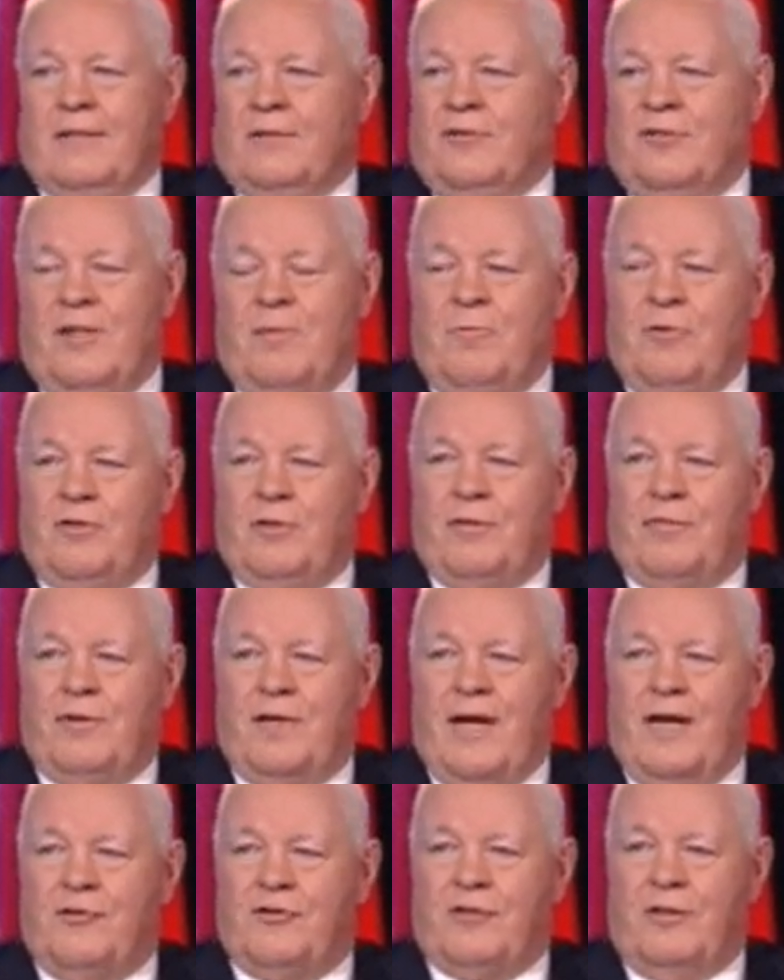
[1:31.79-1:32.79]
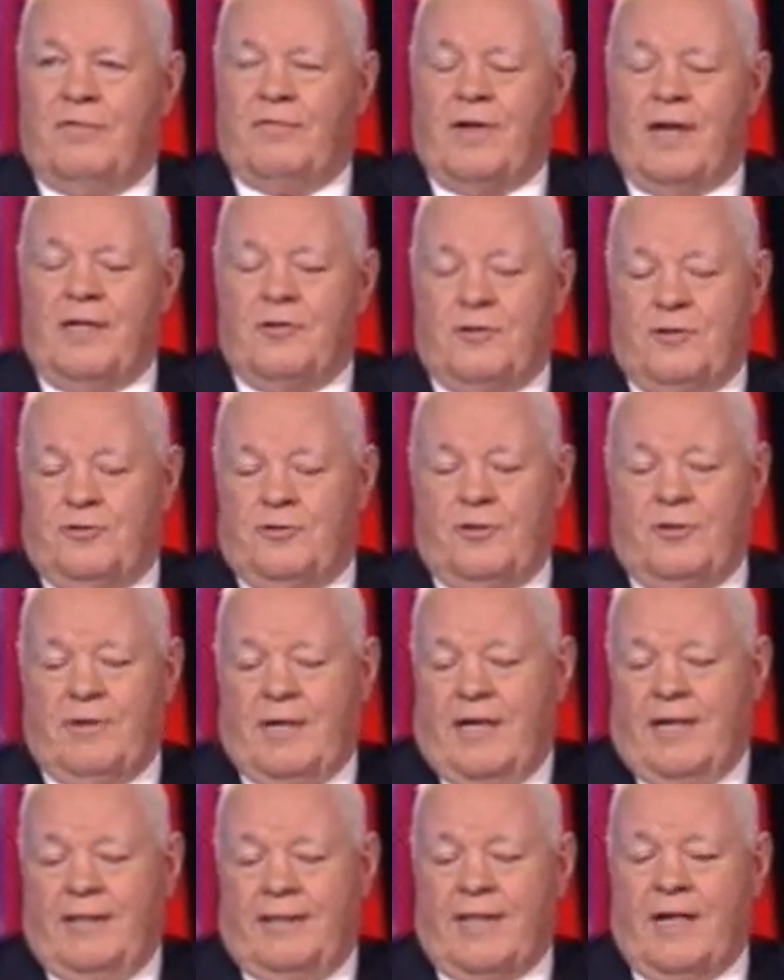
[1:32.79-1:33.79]
Same with your financial advisor. So
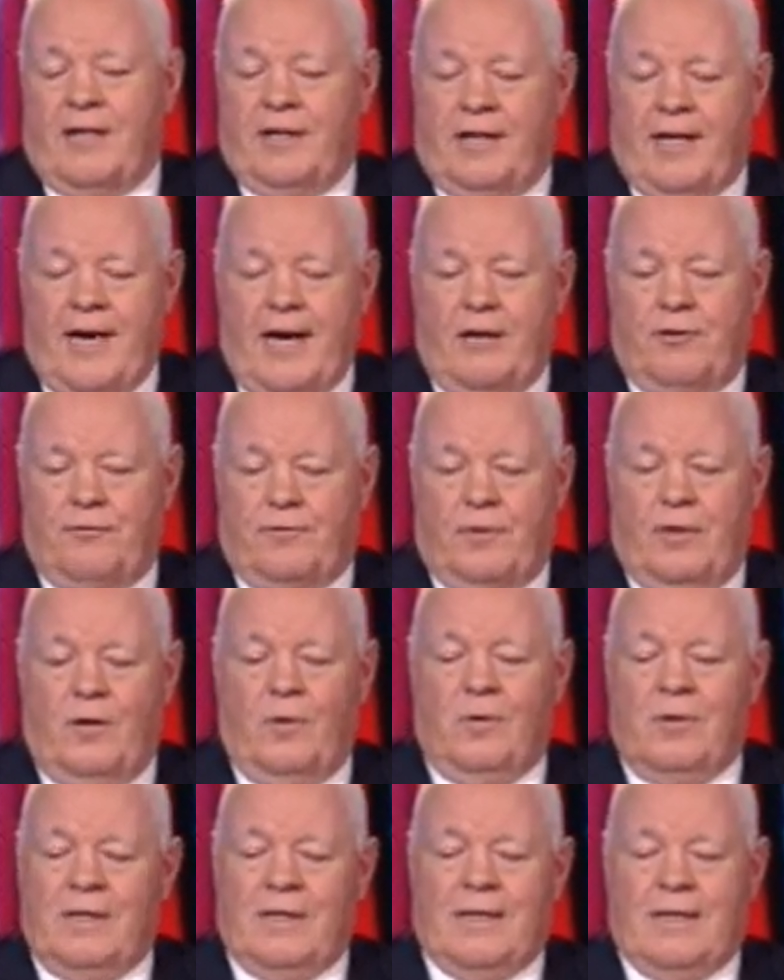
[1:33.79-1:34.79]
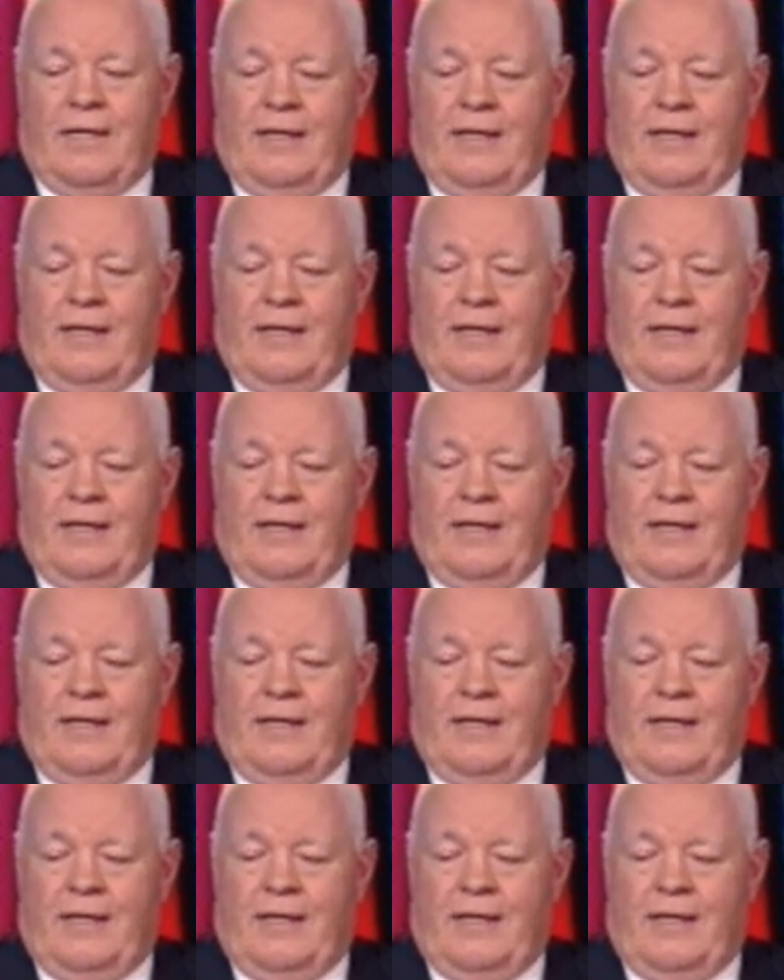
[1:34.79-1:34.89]
getting down to cash flow,